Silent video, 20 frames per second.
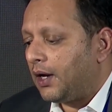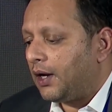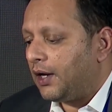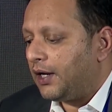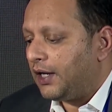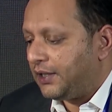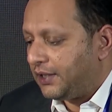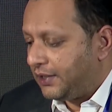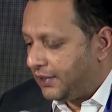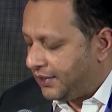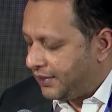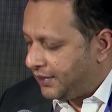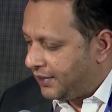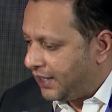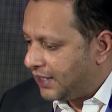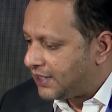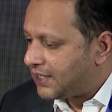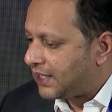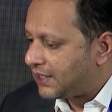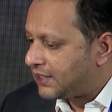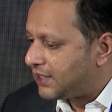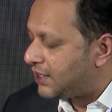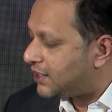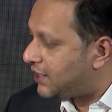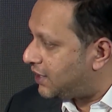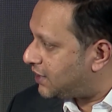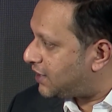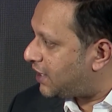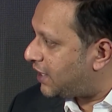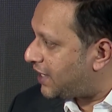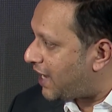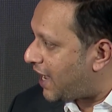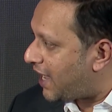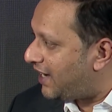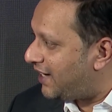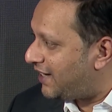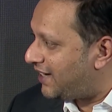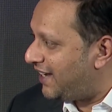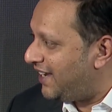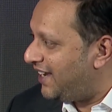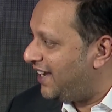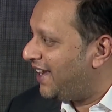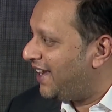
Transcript: it does exist, it's a reality,